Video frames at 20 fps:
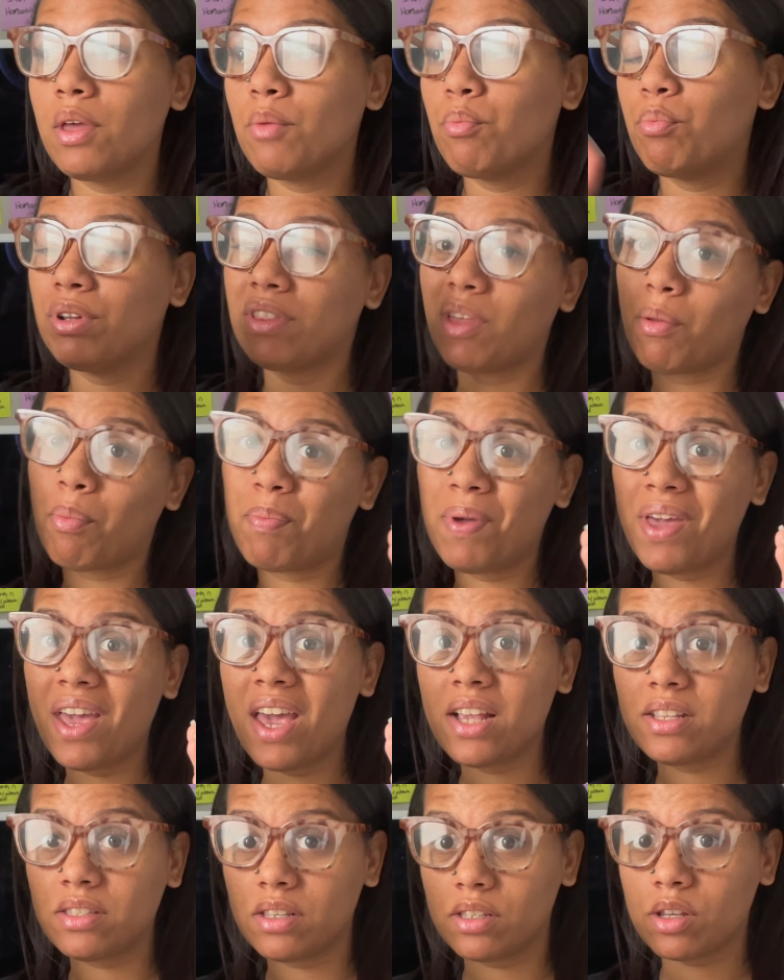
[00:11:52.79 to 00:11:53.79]
But the
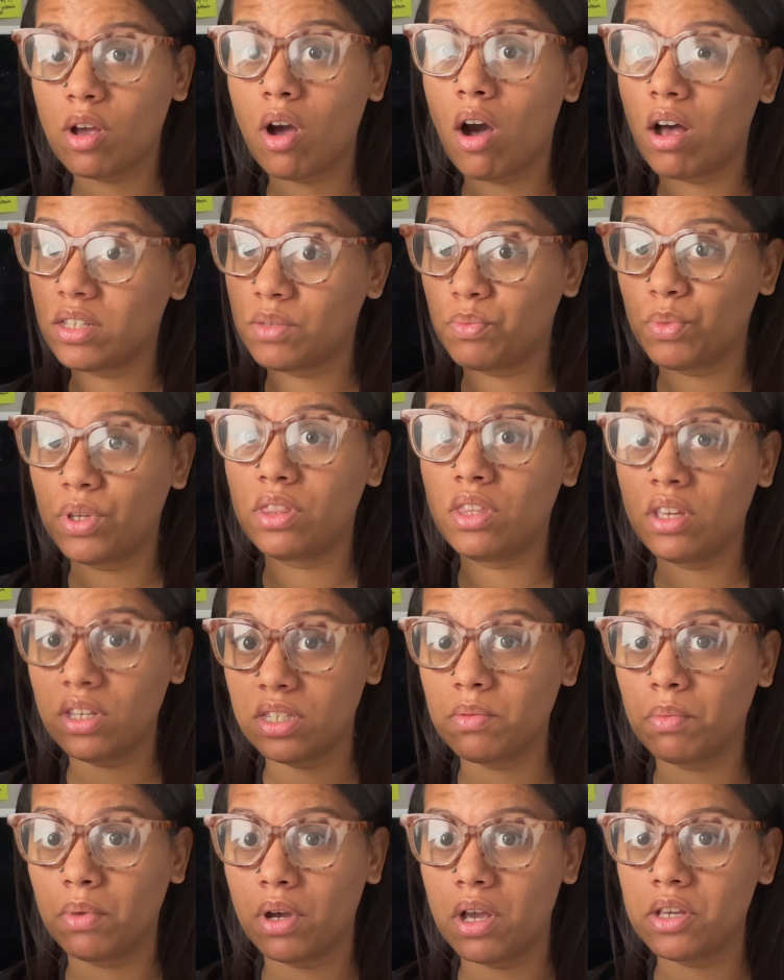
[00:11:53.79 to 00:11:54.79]
business cost me this
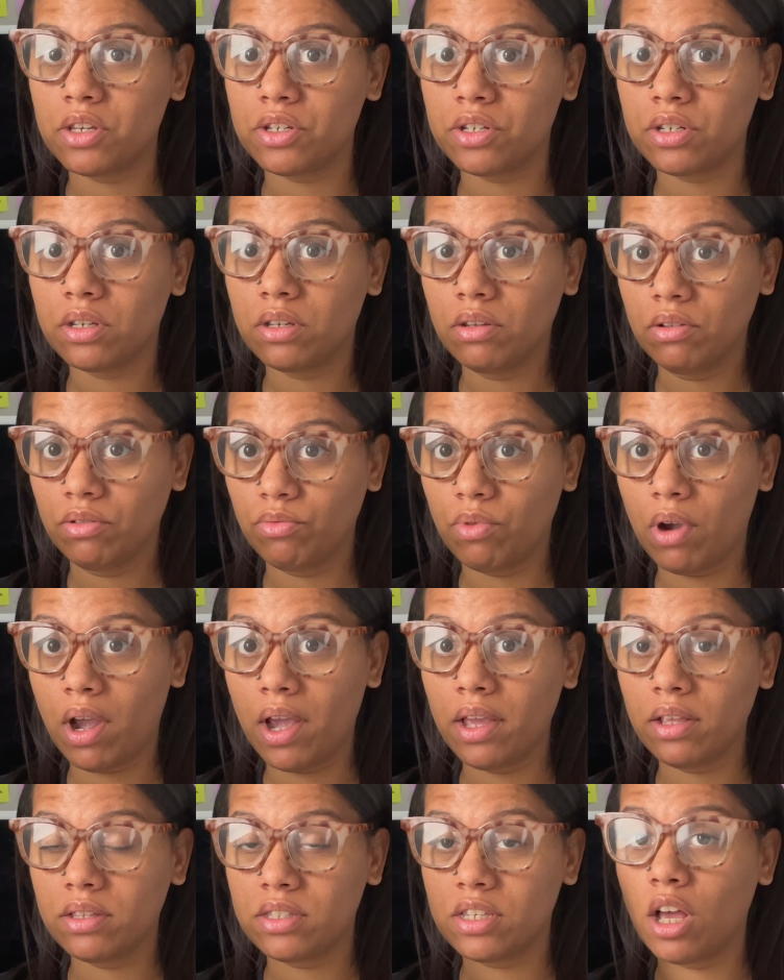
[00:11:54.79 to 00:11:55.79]
much,
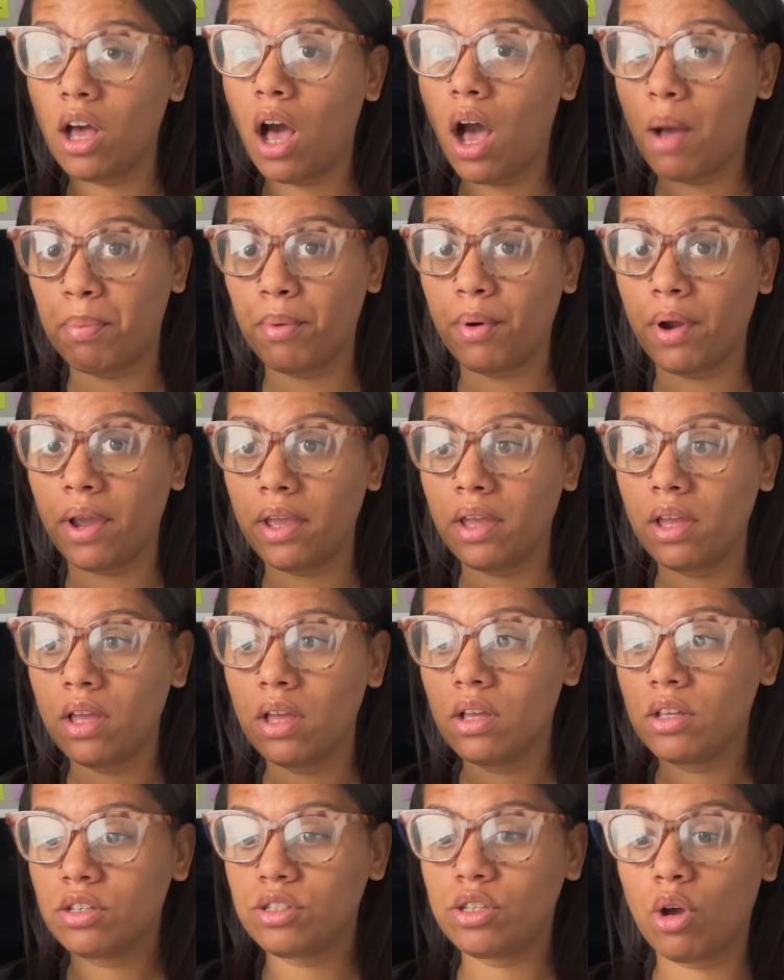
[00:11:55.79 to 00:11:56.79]
right, to operate.
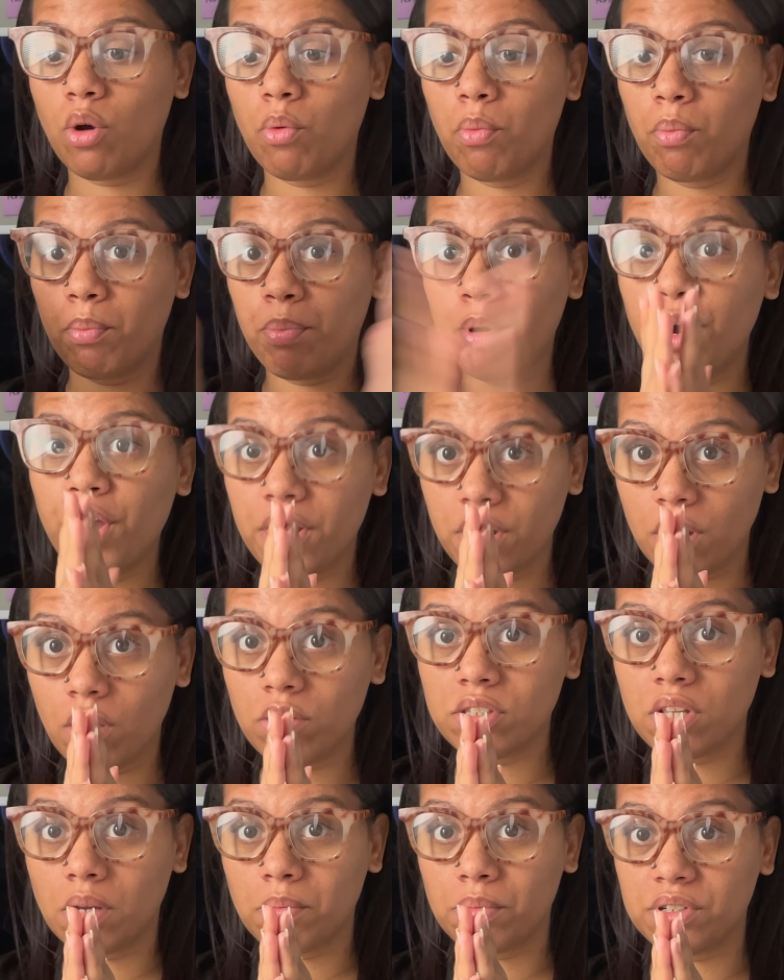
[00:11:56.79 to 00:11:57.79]
So putting those
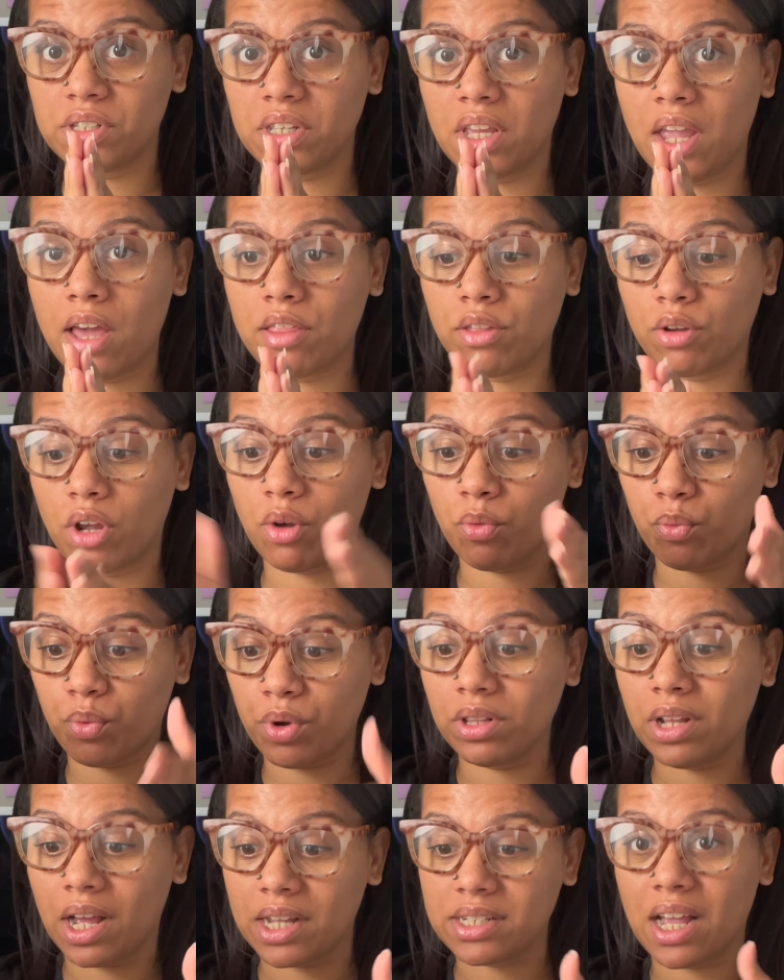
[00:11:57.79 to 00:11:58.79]
numbers together and
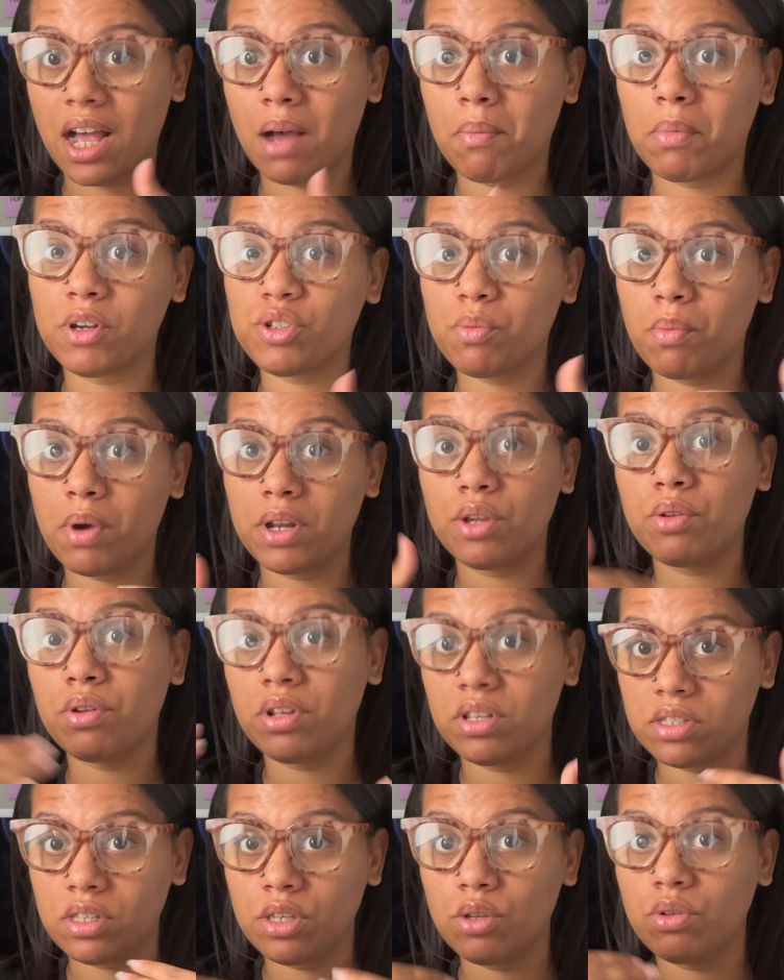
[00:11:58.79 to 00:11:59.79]
realizing how much
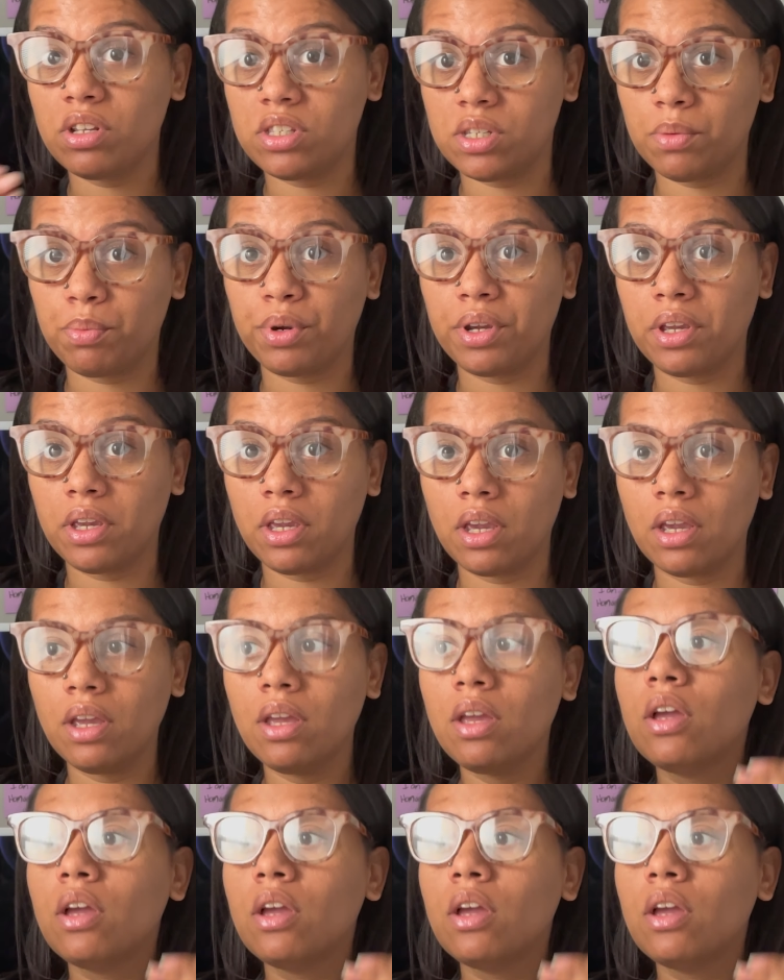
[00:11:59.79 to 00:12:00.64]
money you need to bring in.